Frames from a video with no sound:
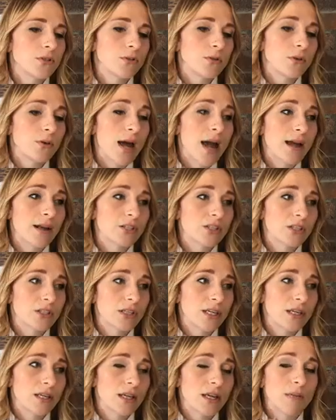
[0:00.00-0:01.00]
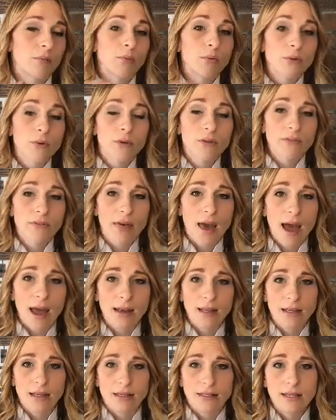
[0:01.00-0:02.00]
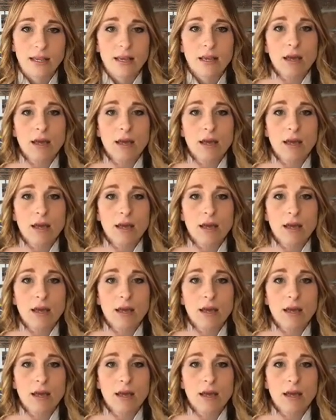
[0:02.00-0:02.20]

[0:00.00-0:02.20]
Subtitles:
to actually improve that is